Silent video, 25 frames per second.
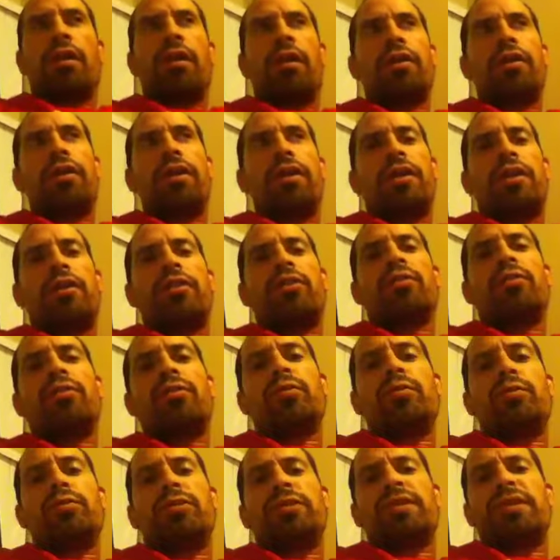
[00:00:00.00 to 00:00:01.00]
the
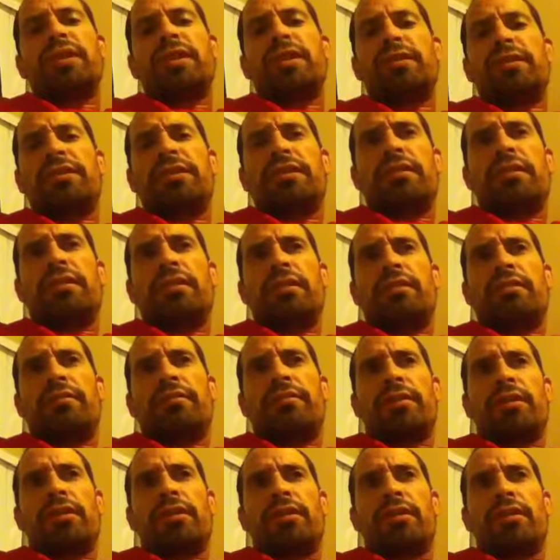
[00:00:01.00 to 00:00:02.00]
new season of
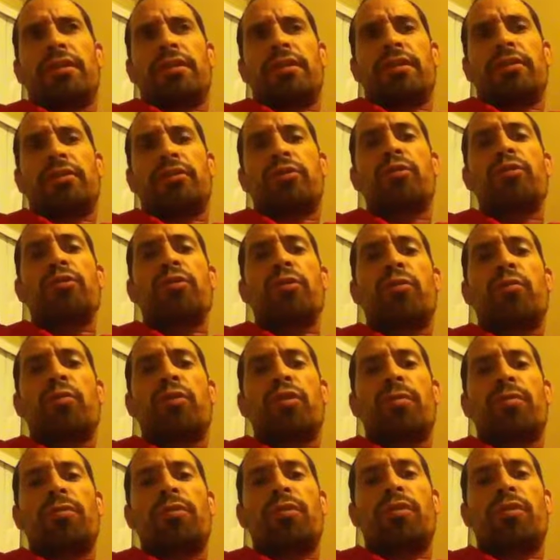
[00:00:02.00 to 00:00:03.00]
Through the
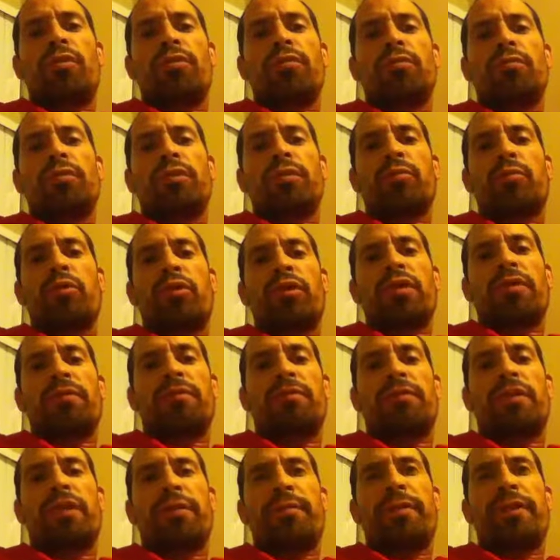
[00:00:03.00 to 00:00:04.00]
Wormhole with Morgan
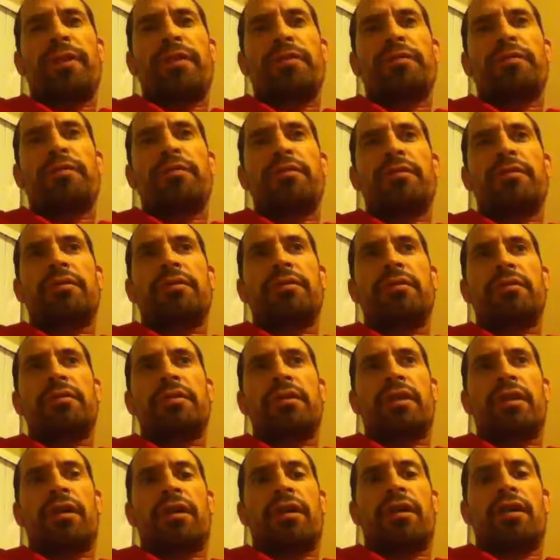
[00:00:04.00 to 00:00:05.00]
Freeman
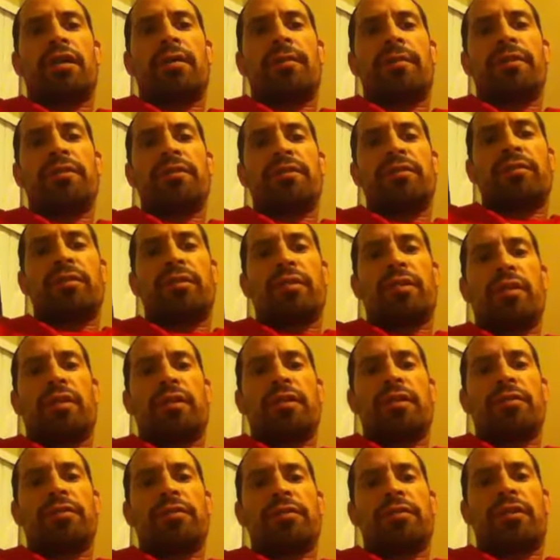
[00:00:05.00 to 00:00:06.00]
is
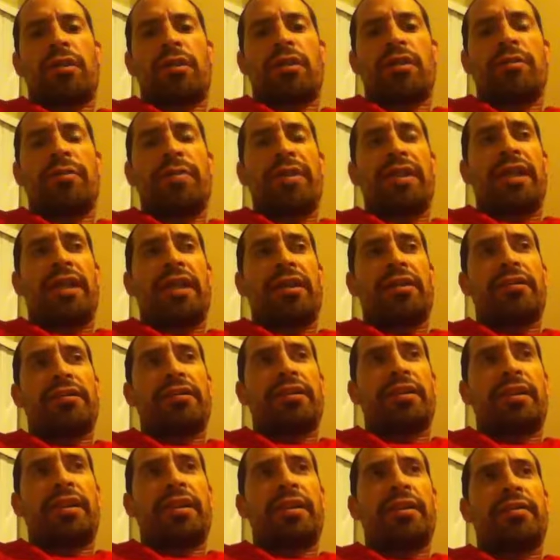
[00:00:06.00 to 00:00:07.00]
started to be aired
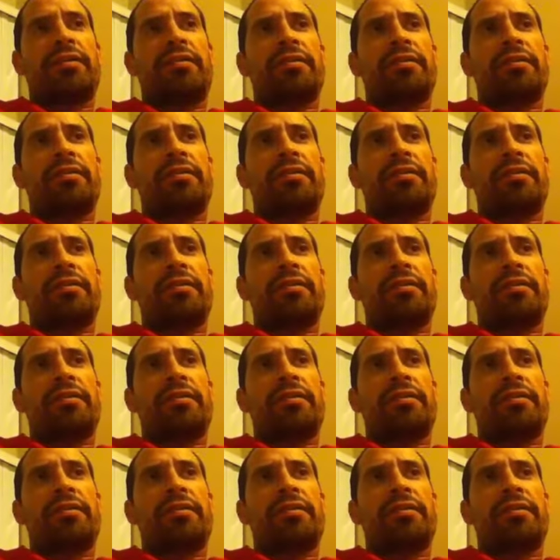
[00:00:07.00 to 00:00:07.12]
today.